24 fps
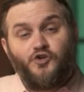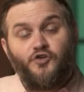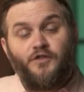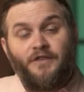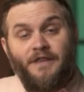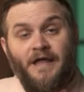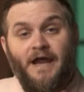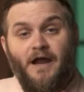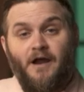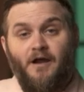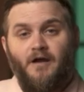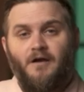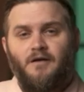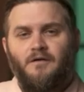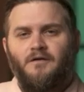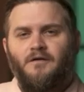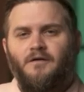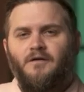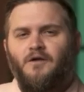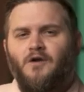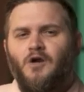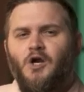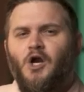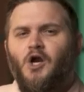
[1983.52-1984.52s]
are there,
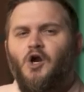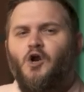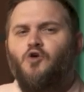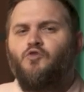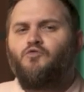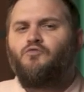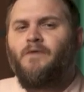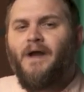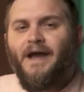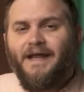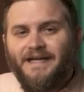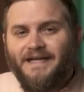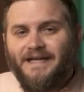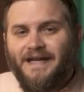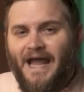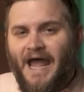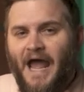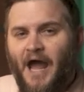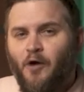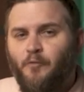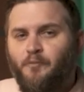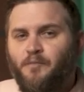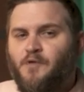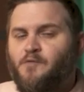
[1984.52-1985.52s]
ready to
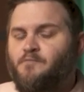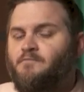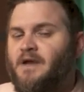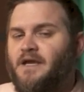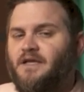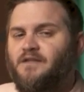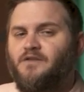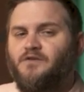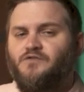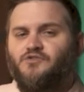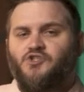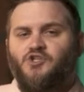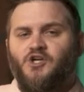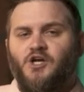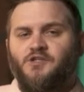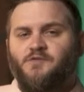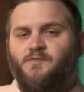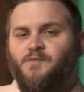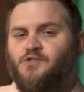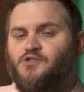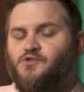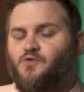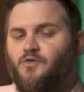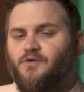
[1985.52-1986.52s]
help you make those
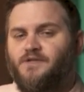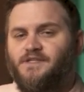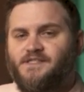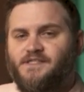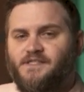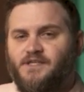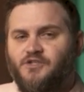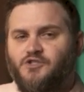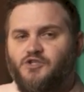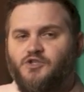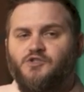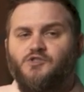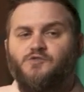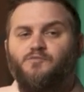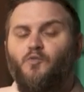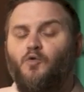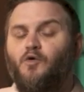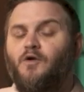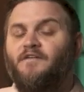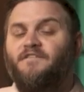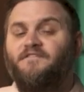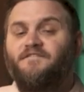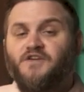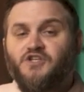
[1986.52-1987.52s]
judgments or decisions
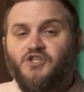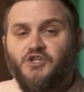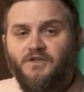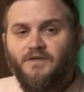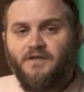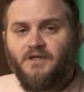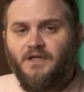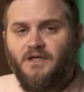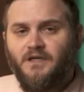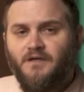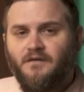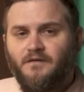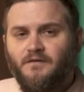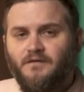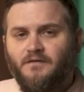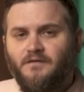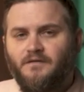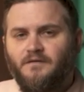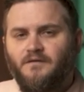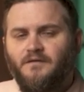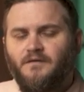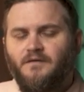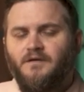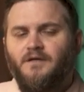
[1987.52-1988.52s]
more efficiently
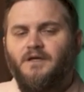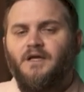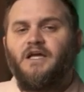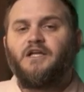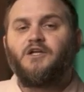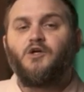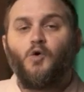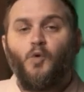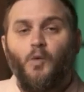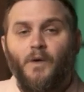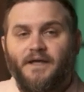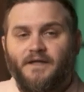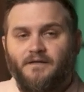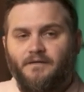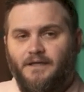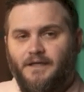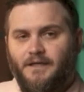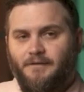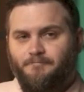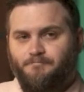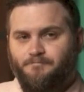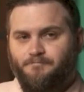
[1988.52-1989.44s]
and quickly.